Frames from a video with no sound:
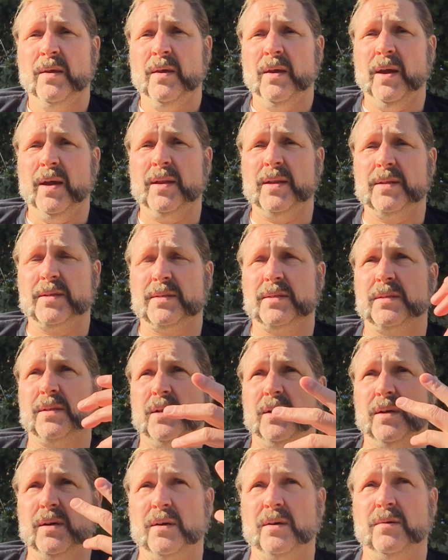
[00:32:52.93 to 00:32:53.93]
in its
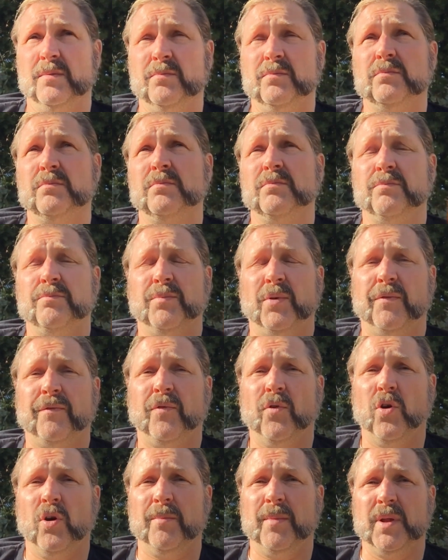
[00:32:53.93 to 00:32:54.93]

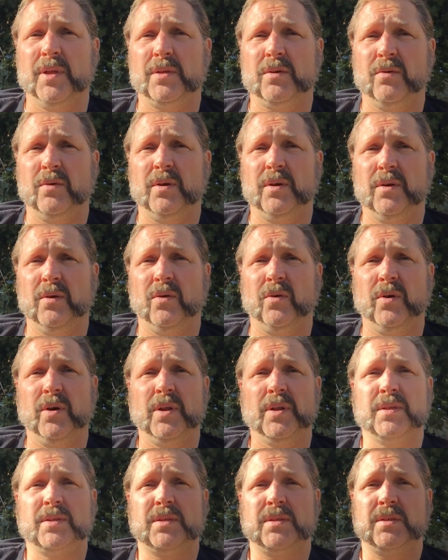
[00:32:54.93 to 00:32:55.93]
performance or in
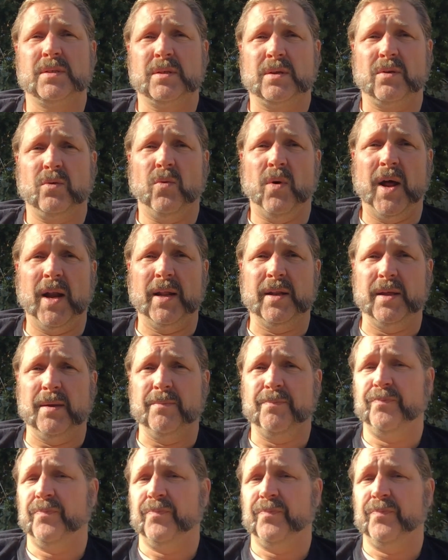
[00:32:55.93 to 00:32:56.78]
its quality.